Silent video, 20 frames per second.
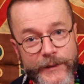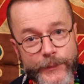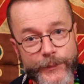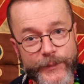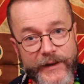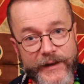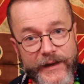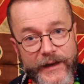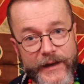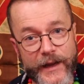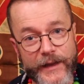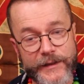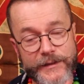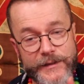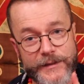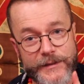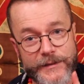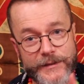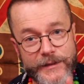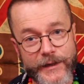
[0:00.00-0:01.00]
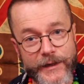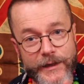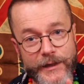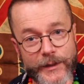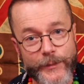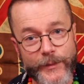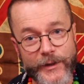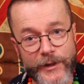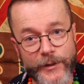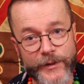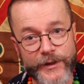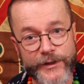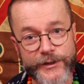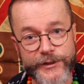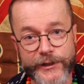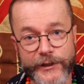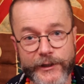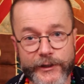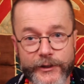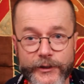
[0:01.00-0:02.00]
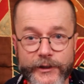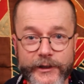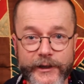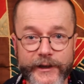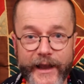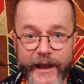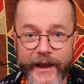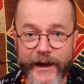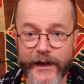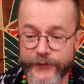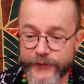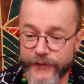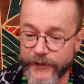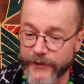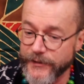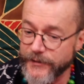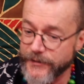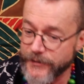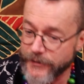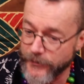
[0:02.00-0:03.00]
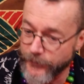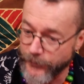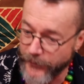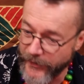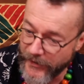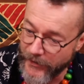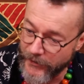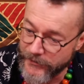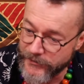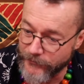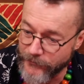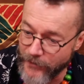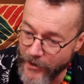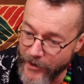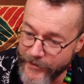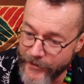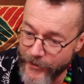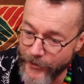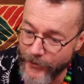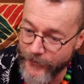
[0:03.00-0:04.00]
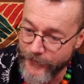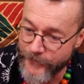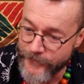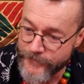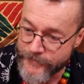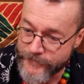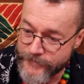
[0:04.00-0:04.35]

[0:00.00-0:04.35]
But let's take a moment to look at Elephant compared to Rhino.